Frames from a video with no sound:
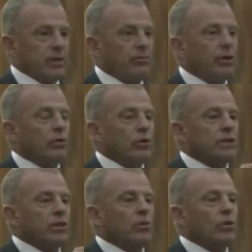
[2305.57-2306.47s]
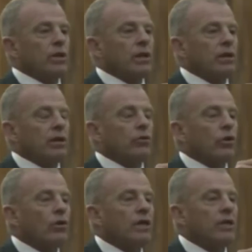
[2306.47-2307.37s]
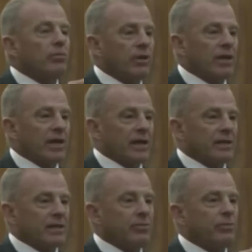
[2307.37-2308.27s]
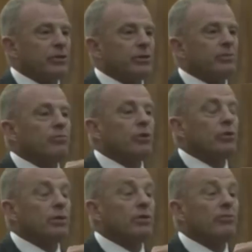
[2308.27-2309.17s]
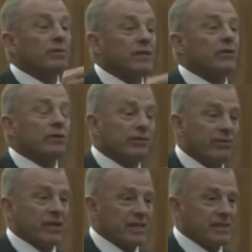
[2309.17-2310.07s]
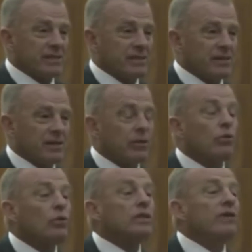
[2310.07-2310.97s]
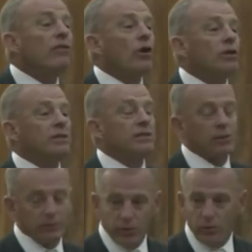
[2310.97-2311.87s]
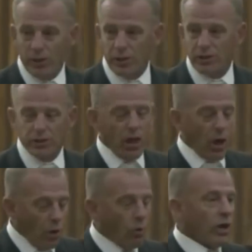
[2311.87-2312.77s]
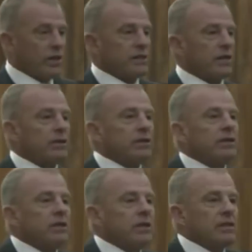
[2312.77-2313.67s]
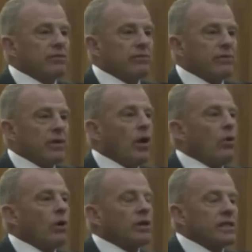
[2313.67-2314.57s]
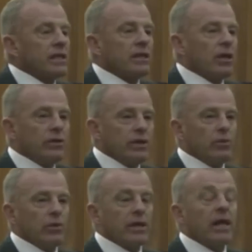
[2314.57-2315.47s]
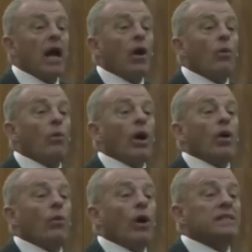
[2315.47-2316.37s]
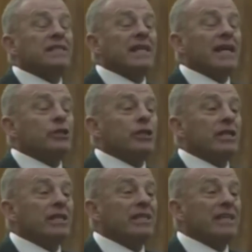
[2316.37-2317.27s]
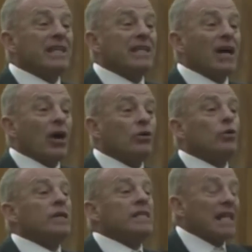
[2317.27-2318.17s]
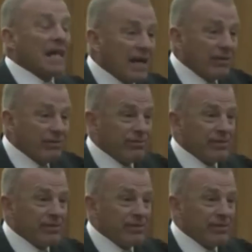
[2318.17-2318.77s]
Because the court wrongly applied the principle of Peter of self-defense, the court never asked itself the questions. Was the alternative? Was that the only way? Was there a genuine threat to his life?